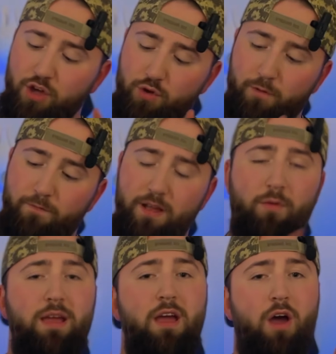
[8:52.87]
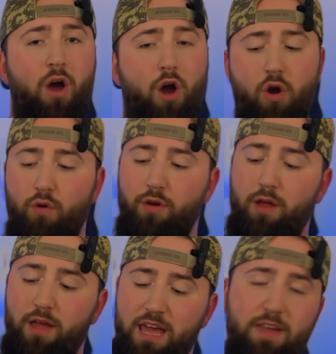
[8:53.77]
your very own
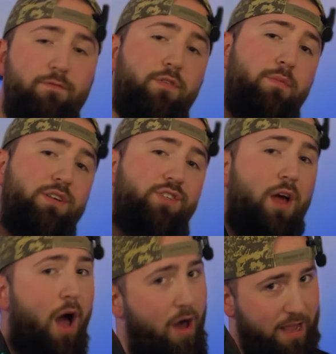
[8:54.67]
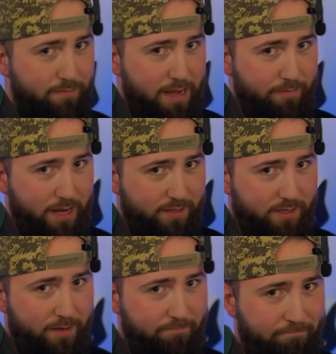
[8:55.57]
infamous Iron Man
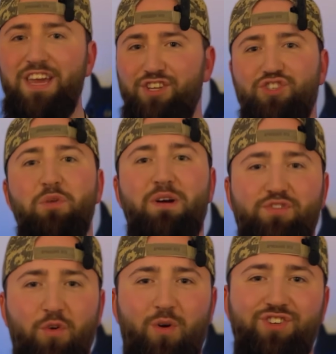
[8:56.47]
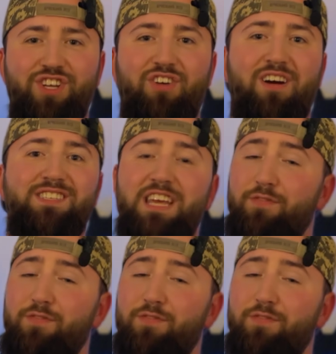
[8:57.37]
mask. Thank you so much for watching, guys.